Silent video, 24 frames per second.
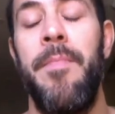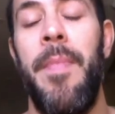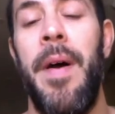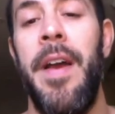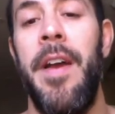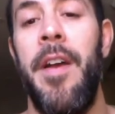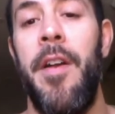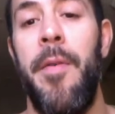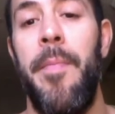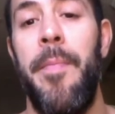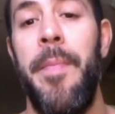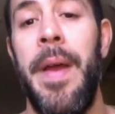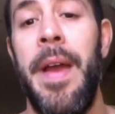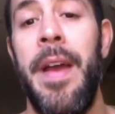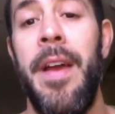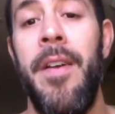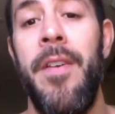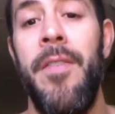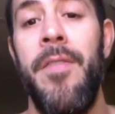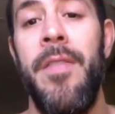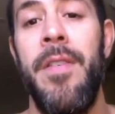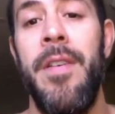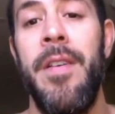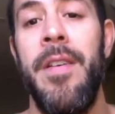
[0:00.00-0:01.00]
by our
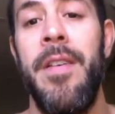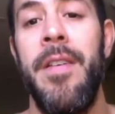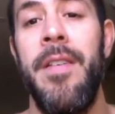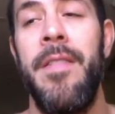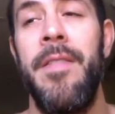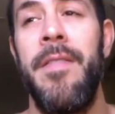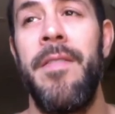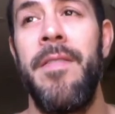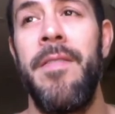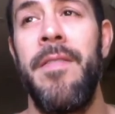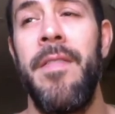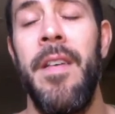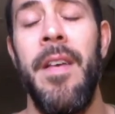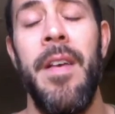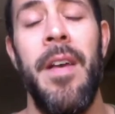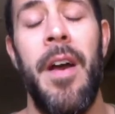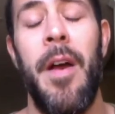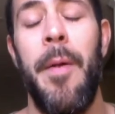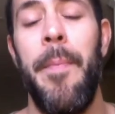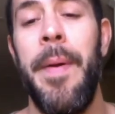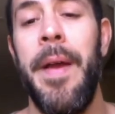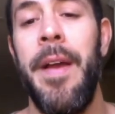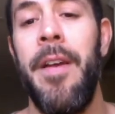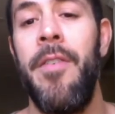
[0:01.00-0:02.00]
parents.
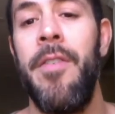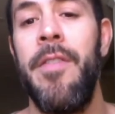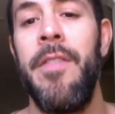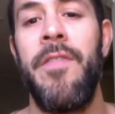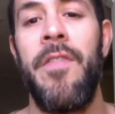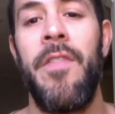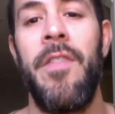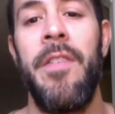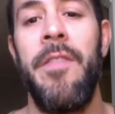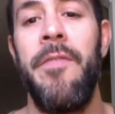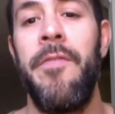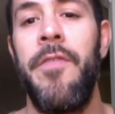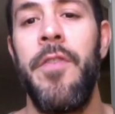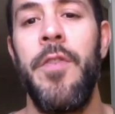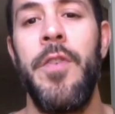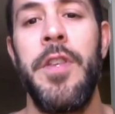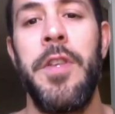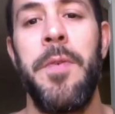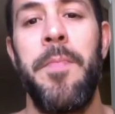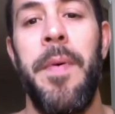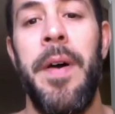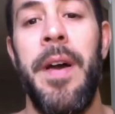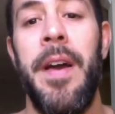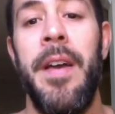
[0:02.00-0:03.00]
Our parents are
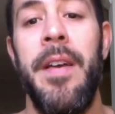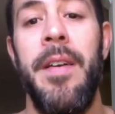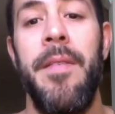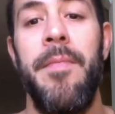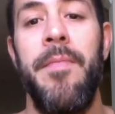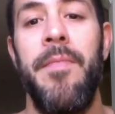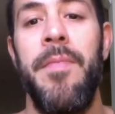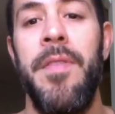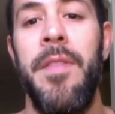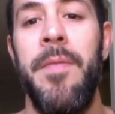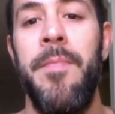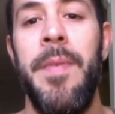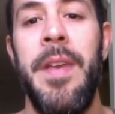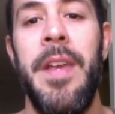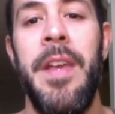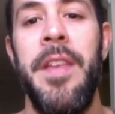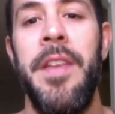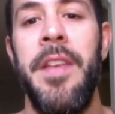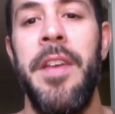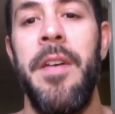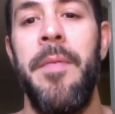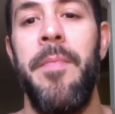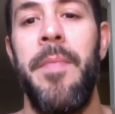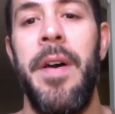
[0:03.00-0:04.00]
influenced by the
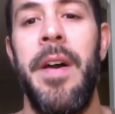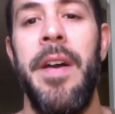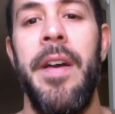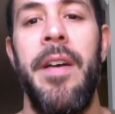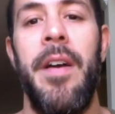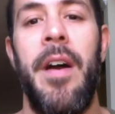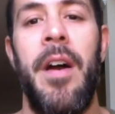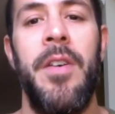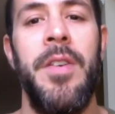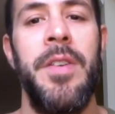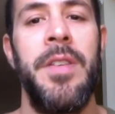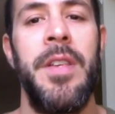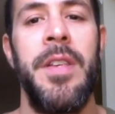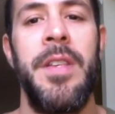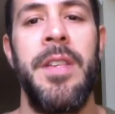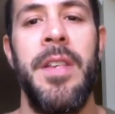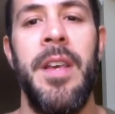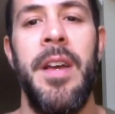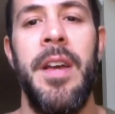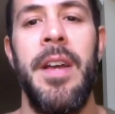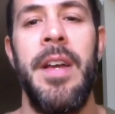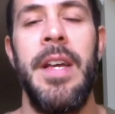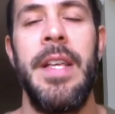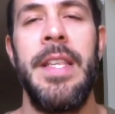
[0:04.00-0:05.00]
media, by our
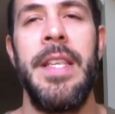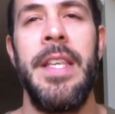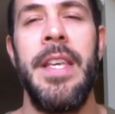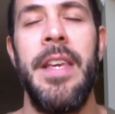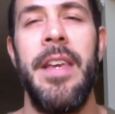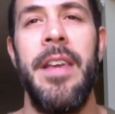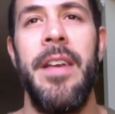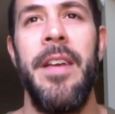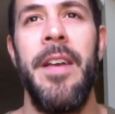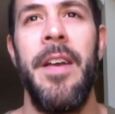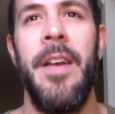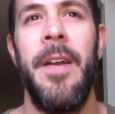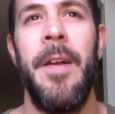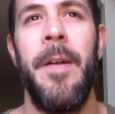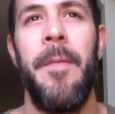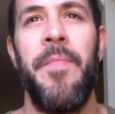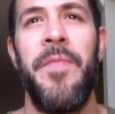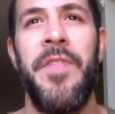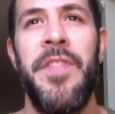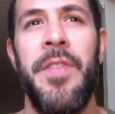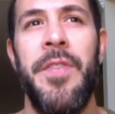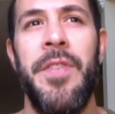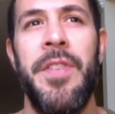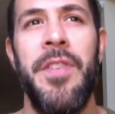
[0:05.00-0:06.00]
society.
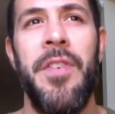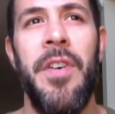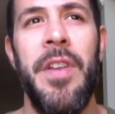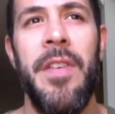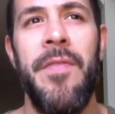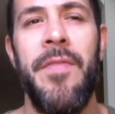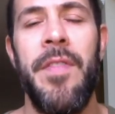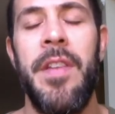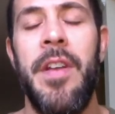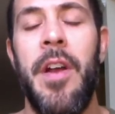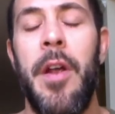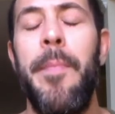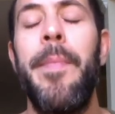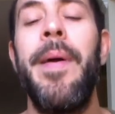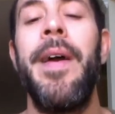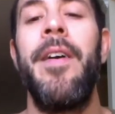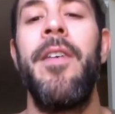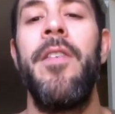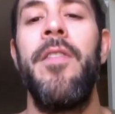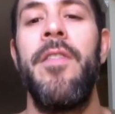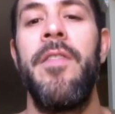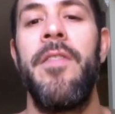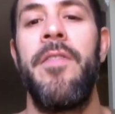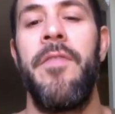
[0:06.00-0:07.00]
So it's not even our
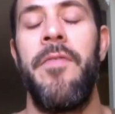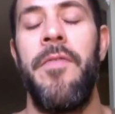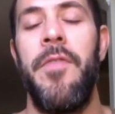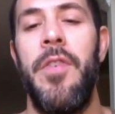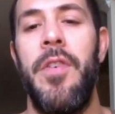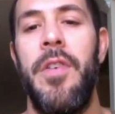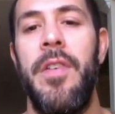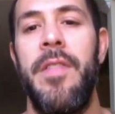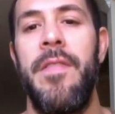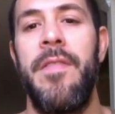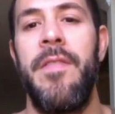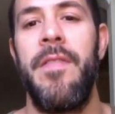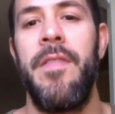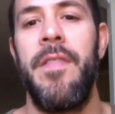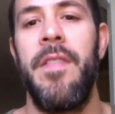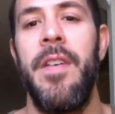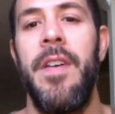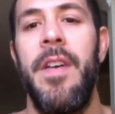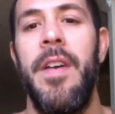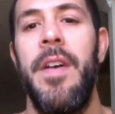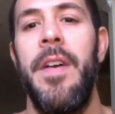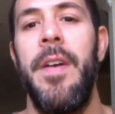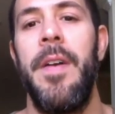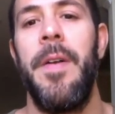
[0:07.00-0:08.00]
parents' fault.
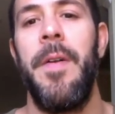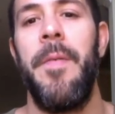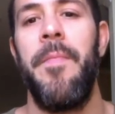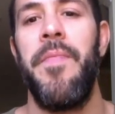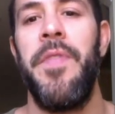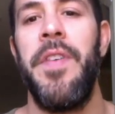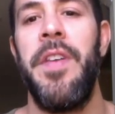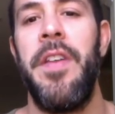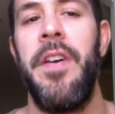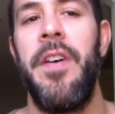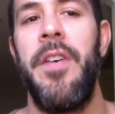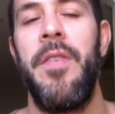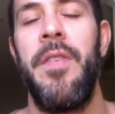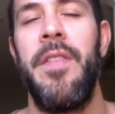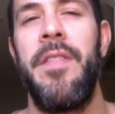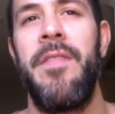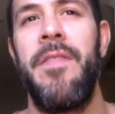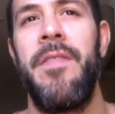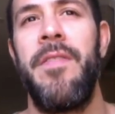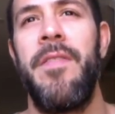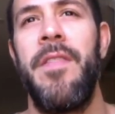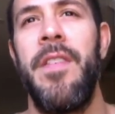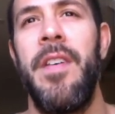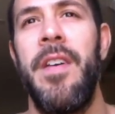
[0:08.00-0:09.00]

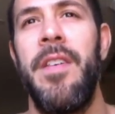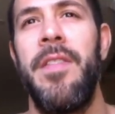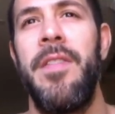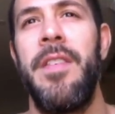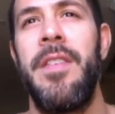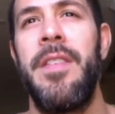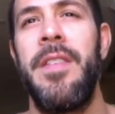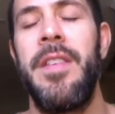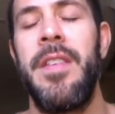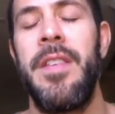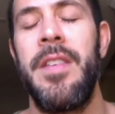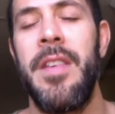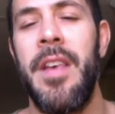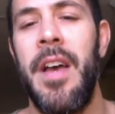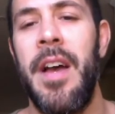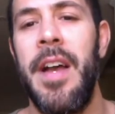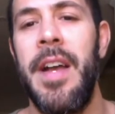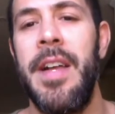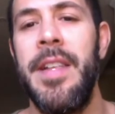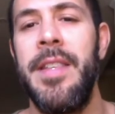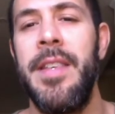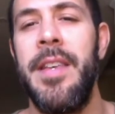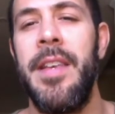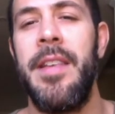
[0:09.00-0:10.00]
It's the
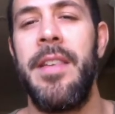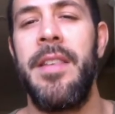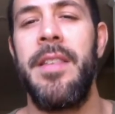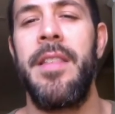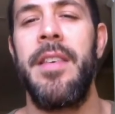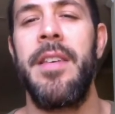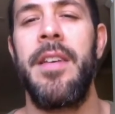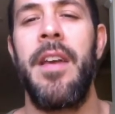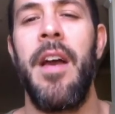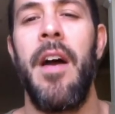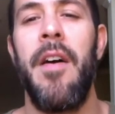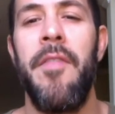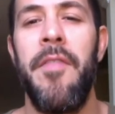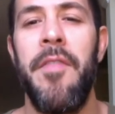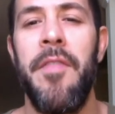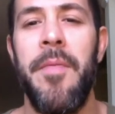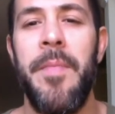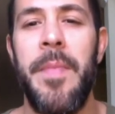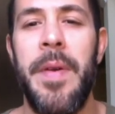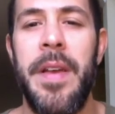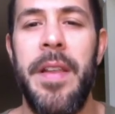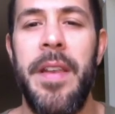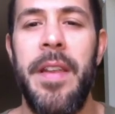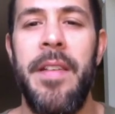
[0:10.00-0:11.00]
society, it's the
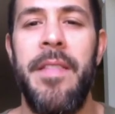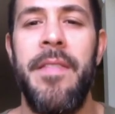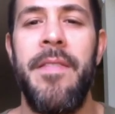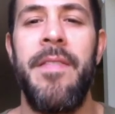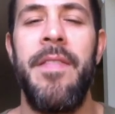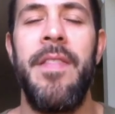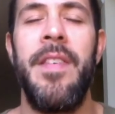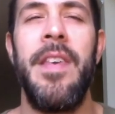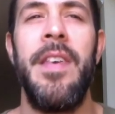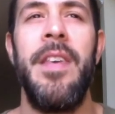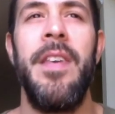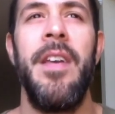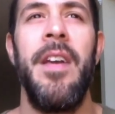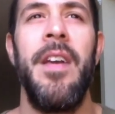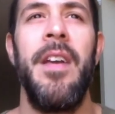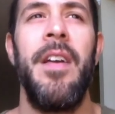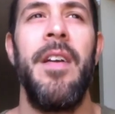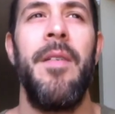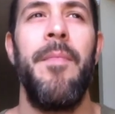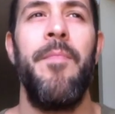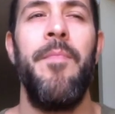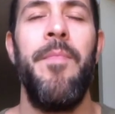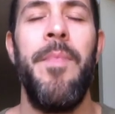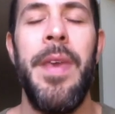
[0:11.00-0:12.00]
government, it's the
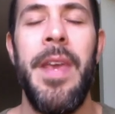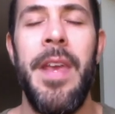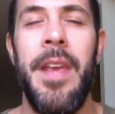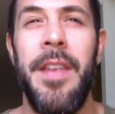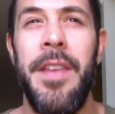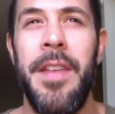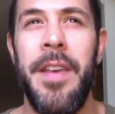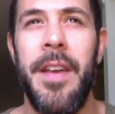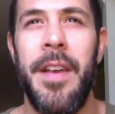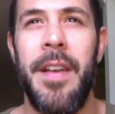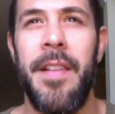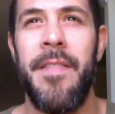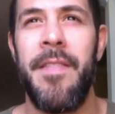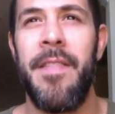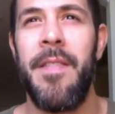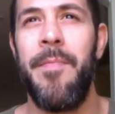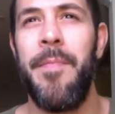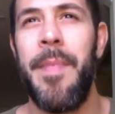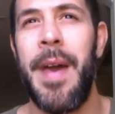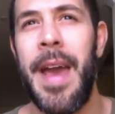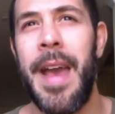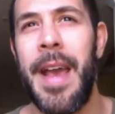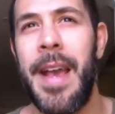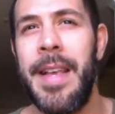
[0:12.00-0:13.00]
media, it's the
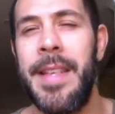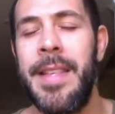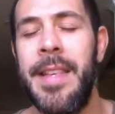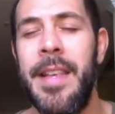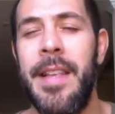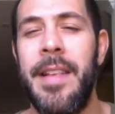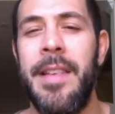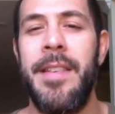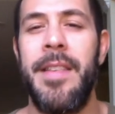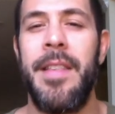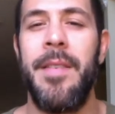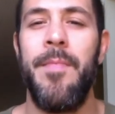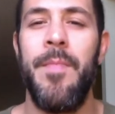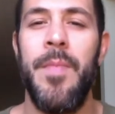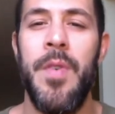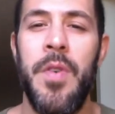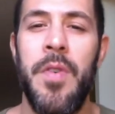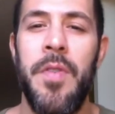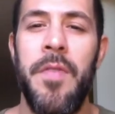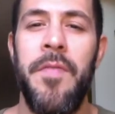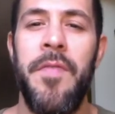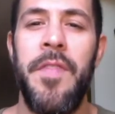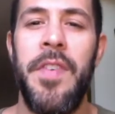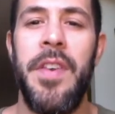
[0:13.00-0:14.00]
magazines, the
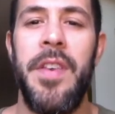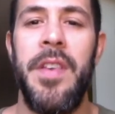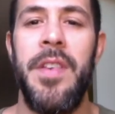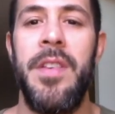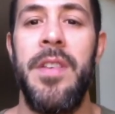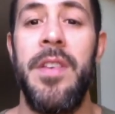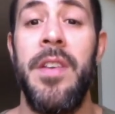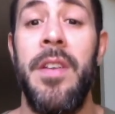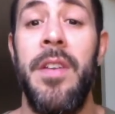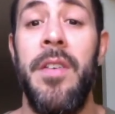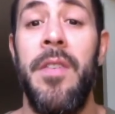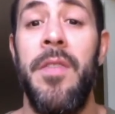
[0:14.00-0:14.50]
movies.